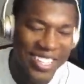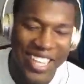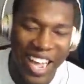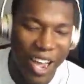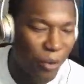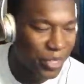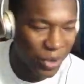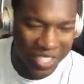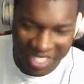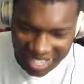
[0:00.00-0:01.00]
the guy always
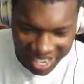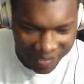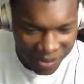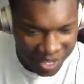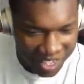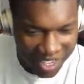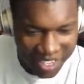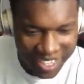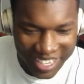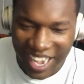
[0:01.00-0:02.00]
goes insane. The